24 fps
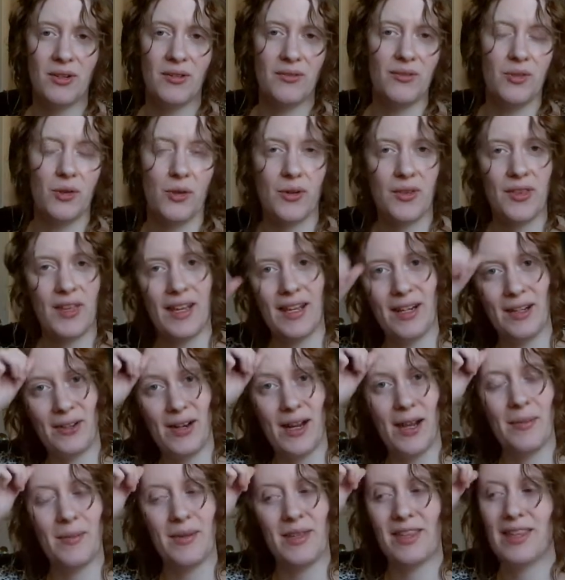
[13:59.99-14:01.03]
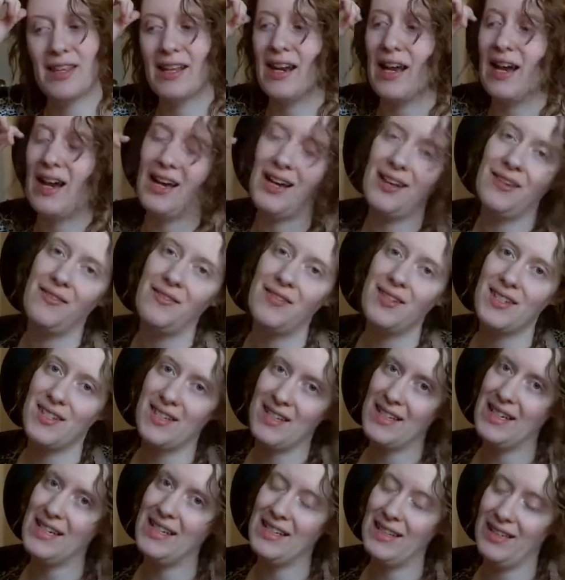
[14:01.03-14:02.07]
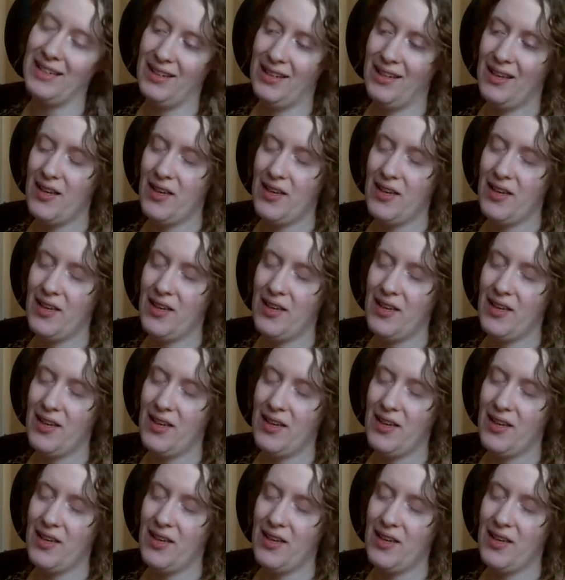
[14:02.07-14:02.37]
of Northanger Abbey that I've seen